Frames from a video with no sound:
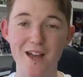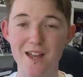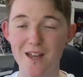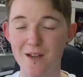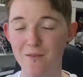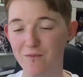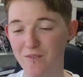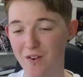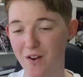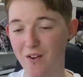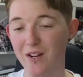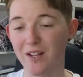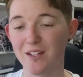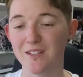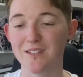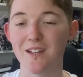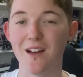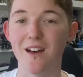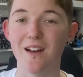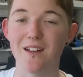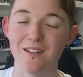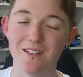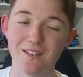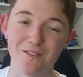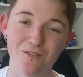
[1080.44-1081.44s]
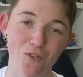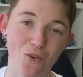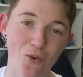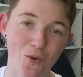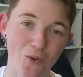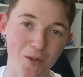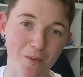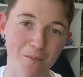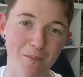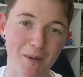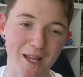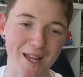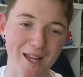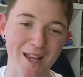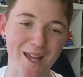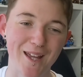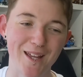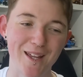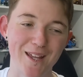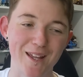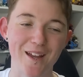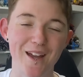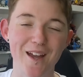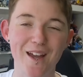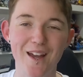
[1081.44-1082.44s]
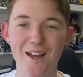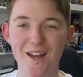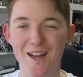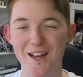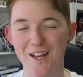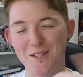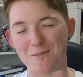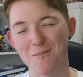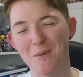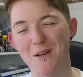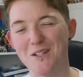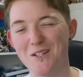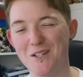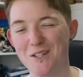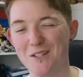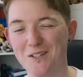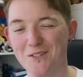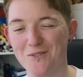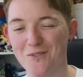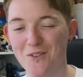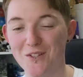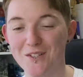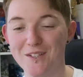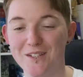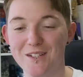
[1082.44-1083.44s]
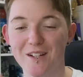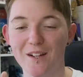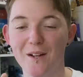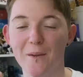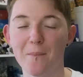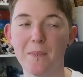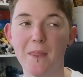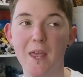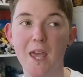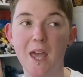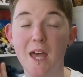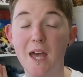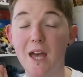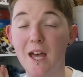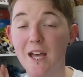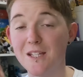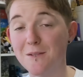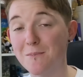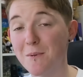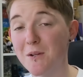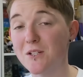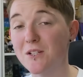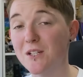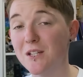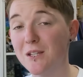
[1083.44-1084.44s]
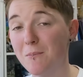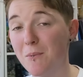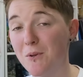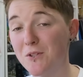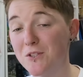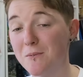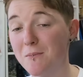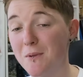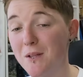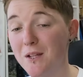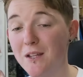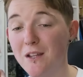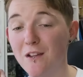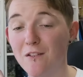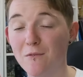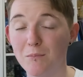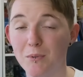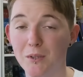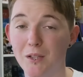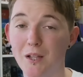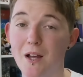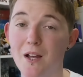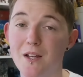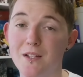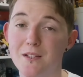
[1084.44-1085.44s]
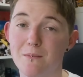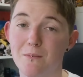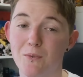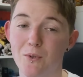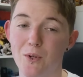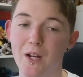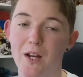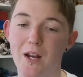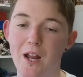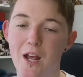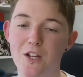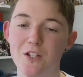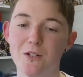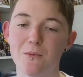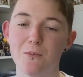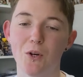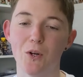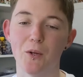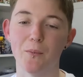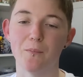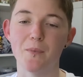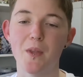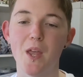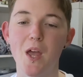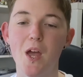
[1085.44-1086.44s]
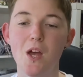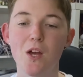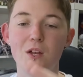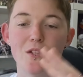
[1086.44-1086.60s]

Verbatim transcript: I am very excited for the BE, especially this roster, especially the possibility of Blast Marine Angemon.